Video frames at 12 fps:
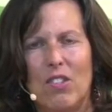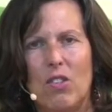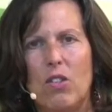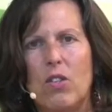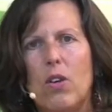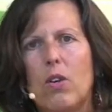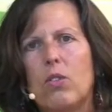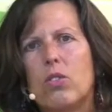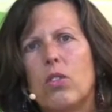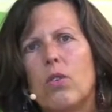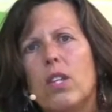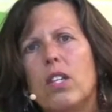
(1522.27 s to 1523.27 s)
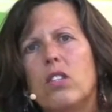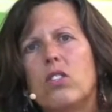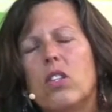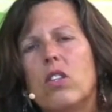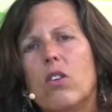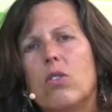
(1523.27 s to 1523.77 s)
You know, so it is
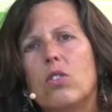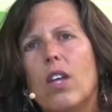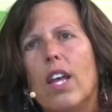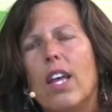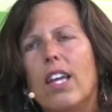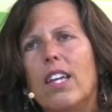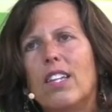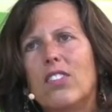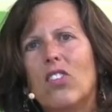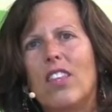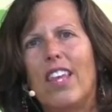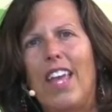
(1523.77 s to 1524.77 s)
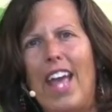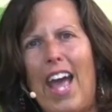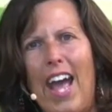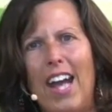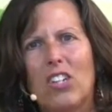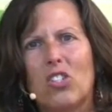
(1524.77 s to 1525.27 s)
in those, it is in the
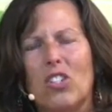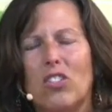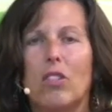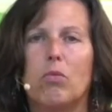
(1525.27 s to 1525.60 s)
actions.